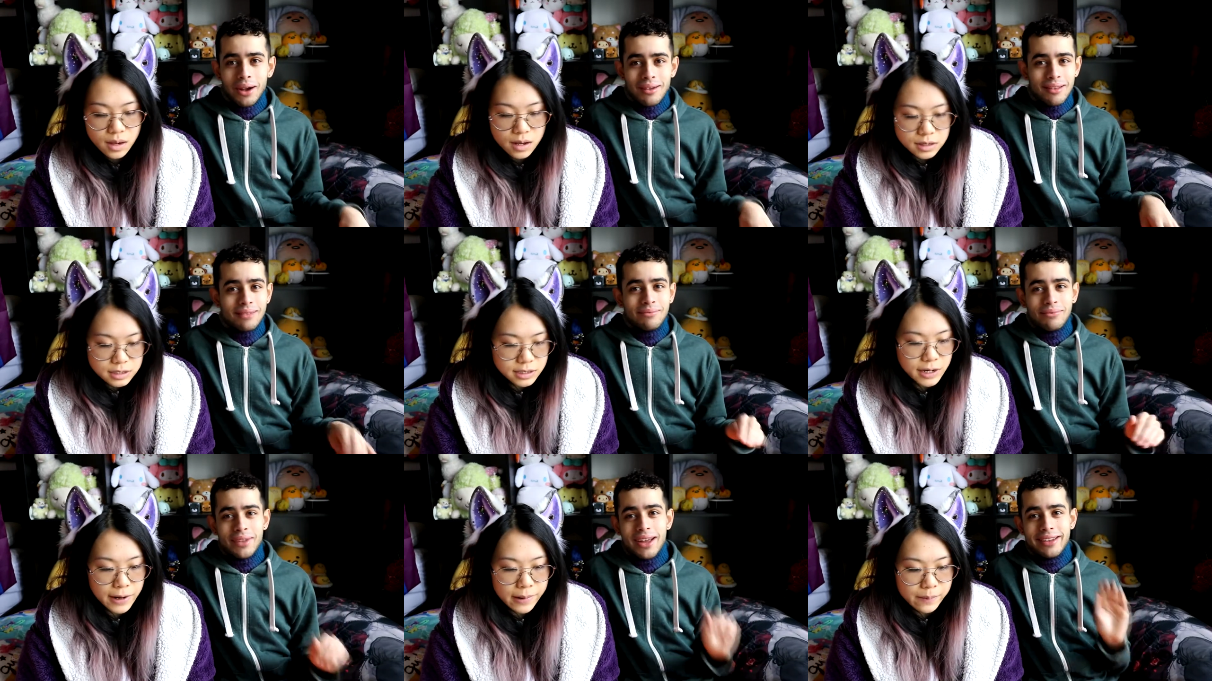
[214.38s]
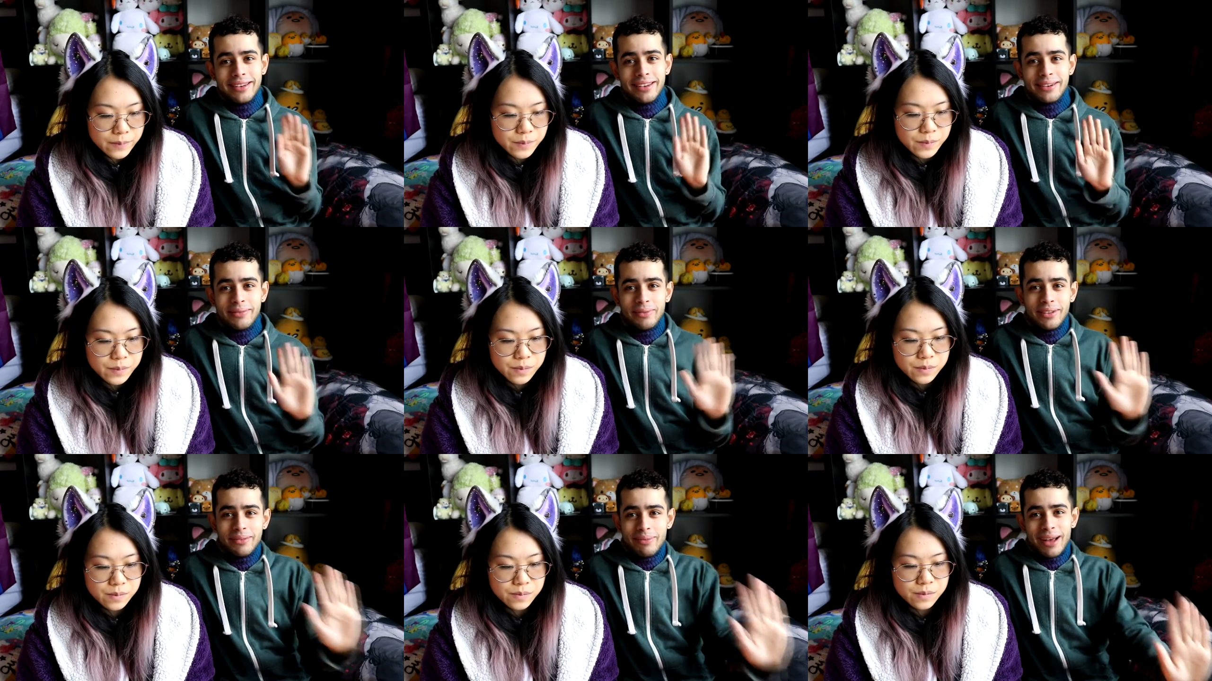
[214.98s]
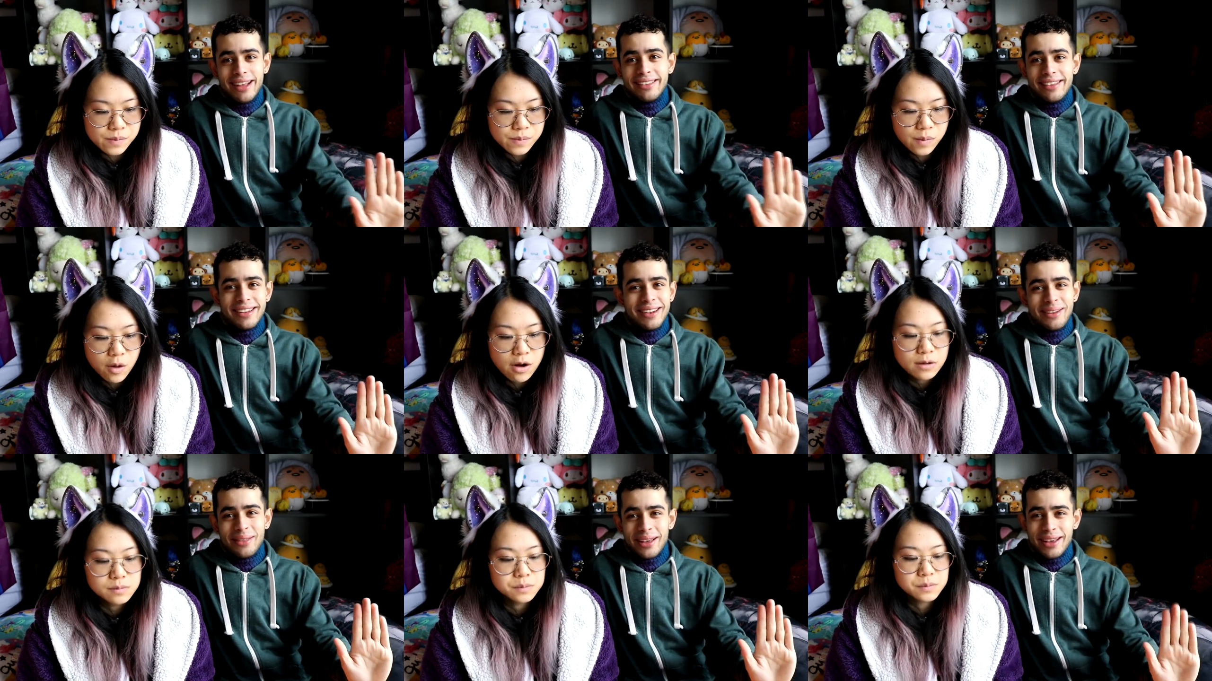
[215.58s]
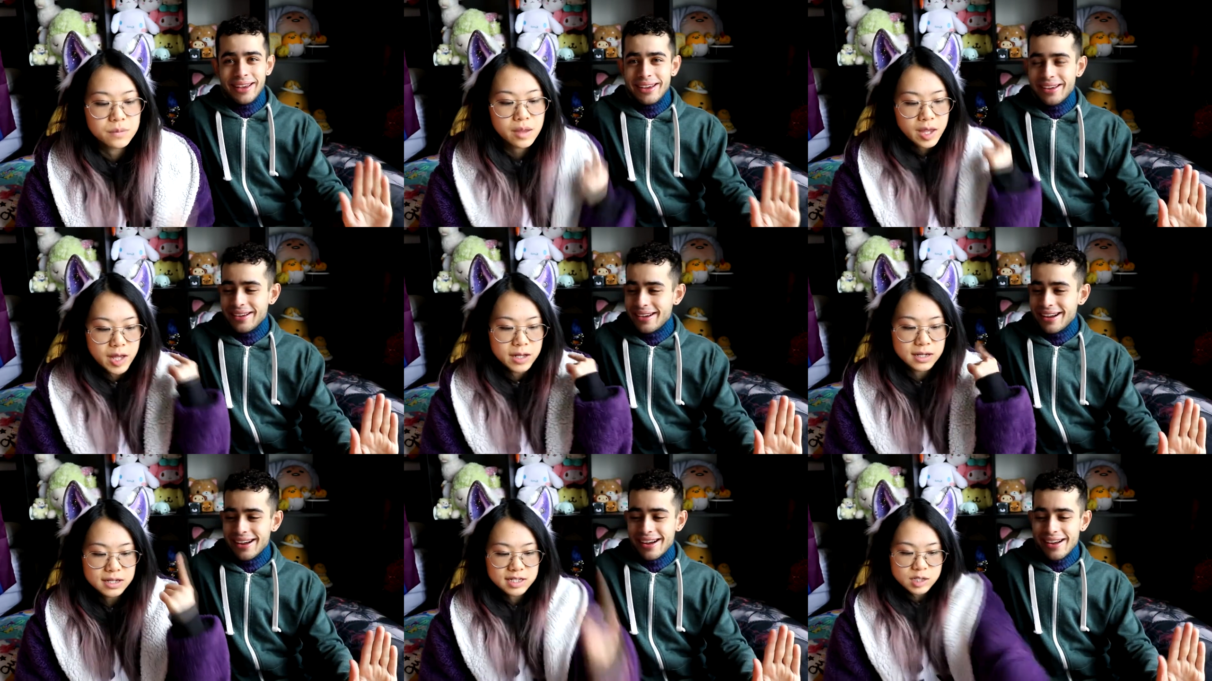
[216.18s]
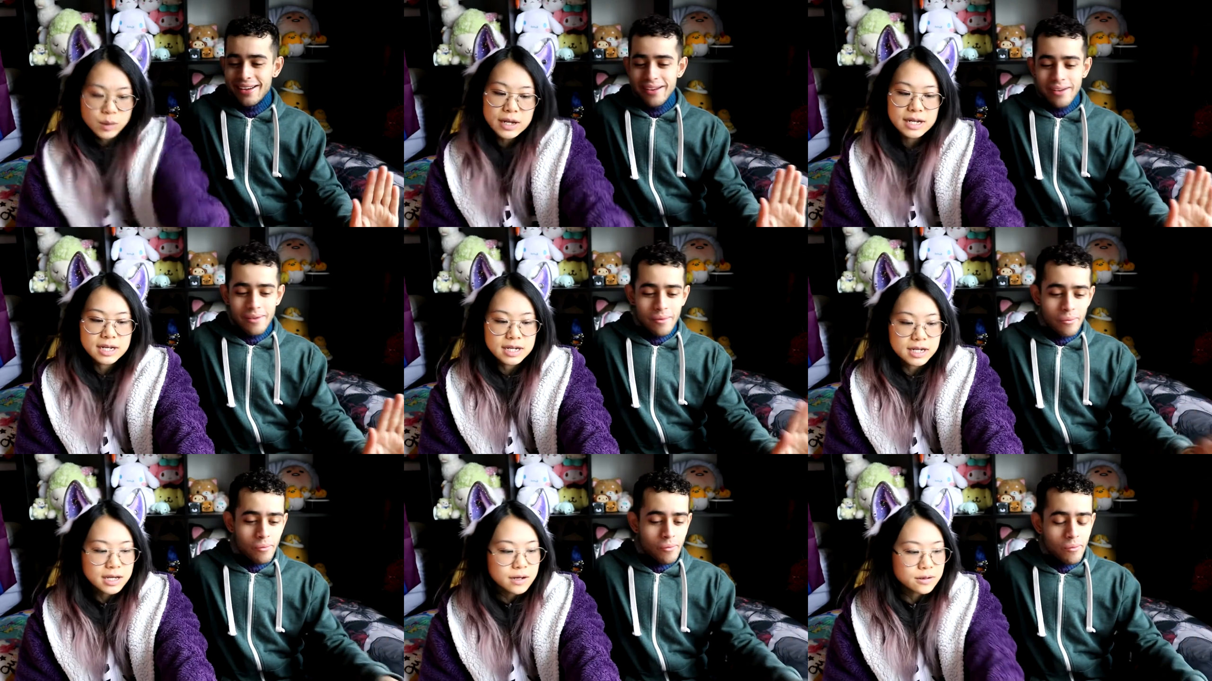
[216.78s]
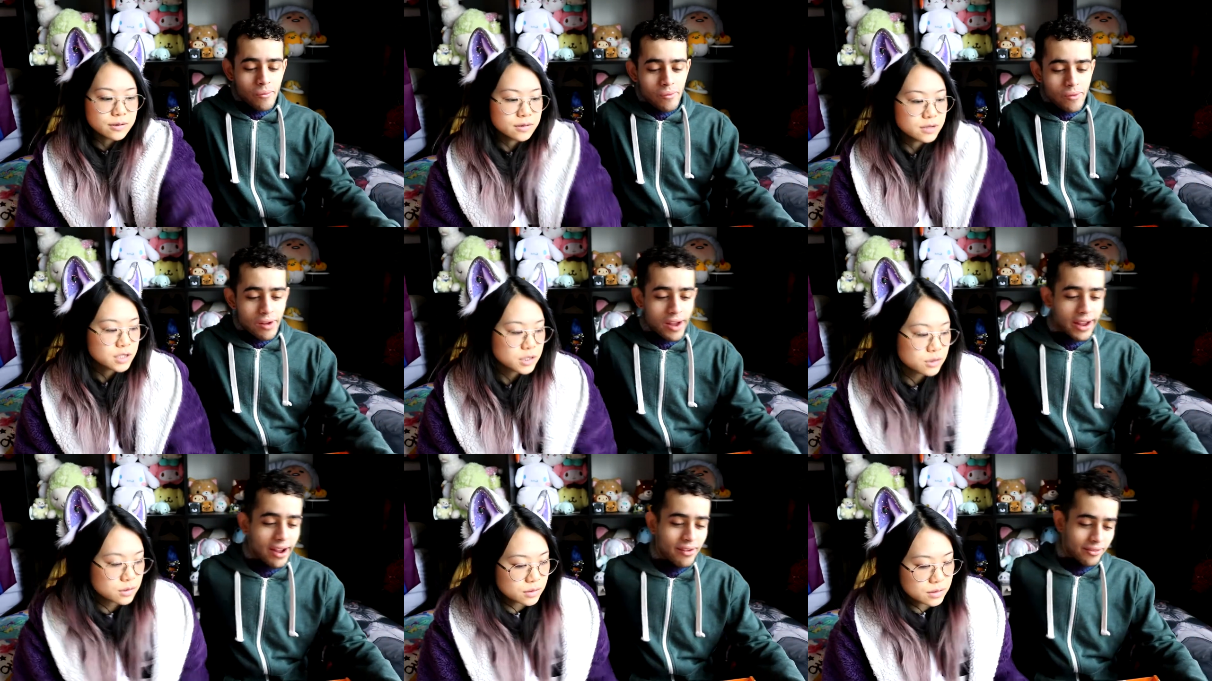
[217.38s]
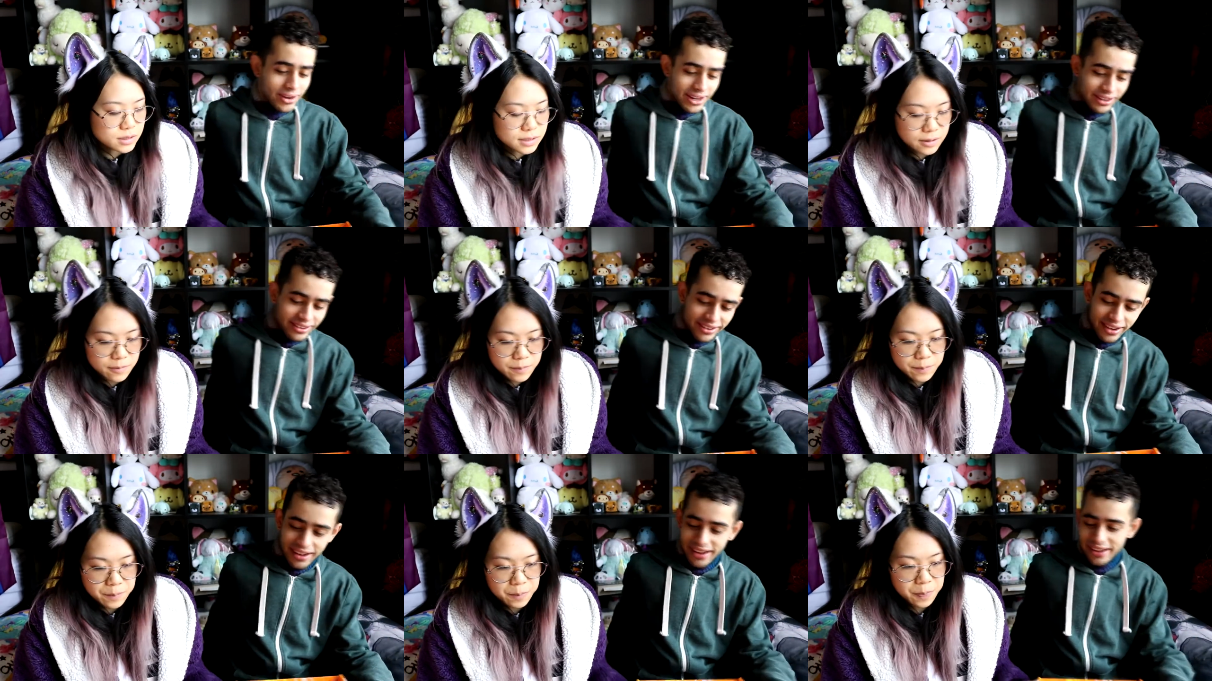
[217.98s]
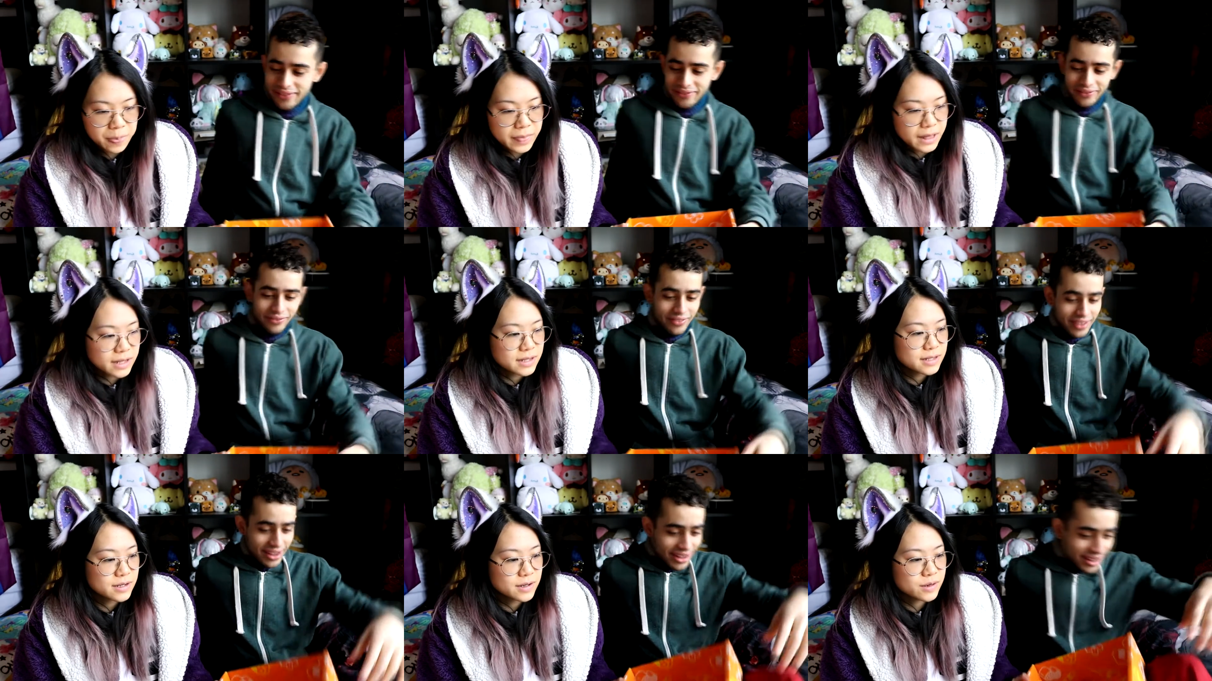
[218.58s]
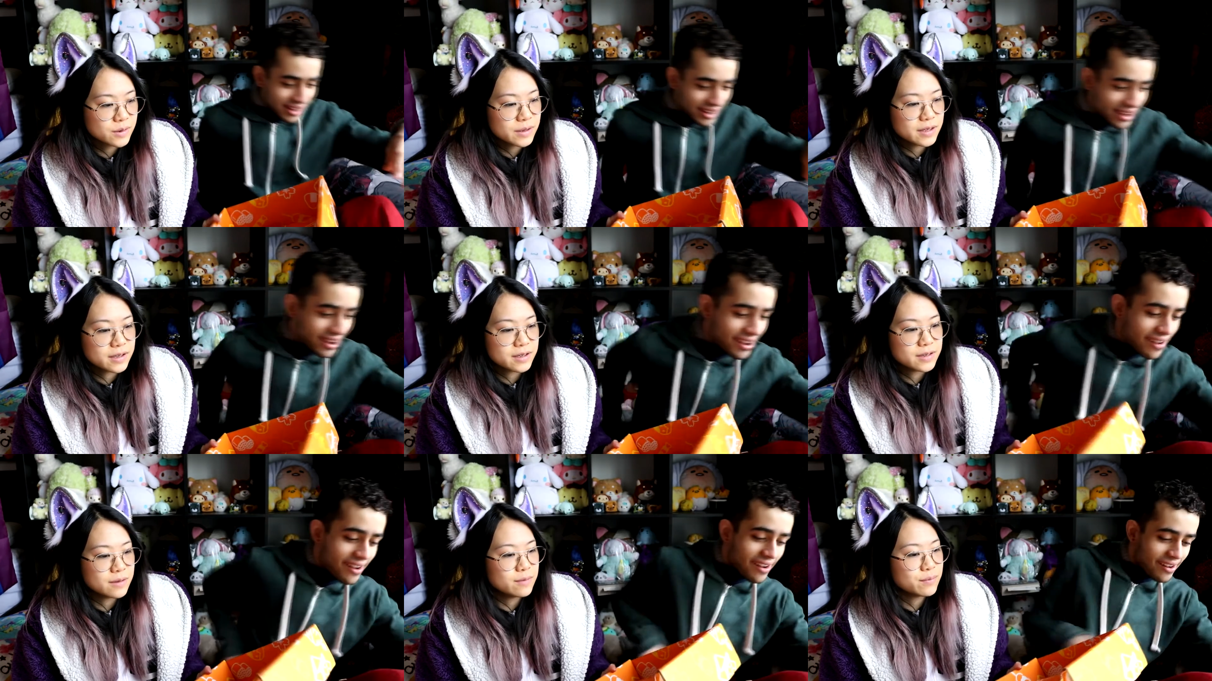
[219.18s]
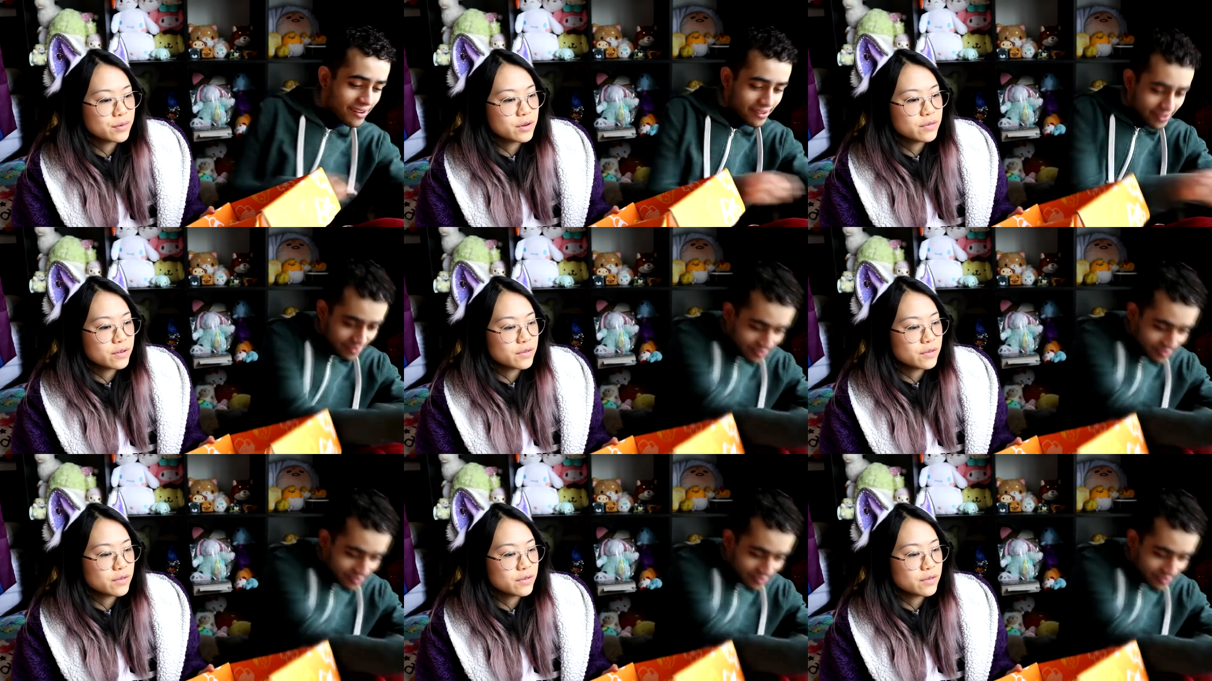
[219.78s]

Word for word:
Speaker 1: Right. So yeah.
Speaker 2: I despise it. No, thank you.
Speaker 1: Sweat, go!
Speaker 2: Cheese. I can't reach.
Speaker 1: Quick, improve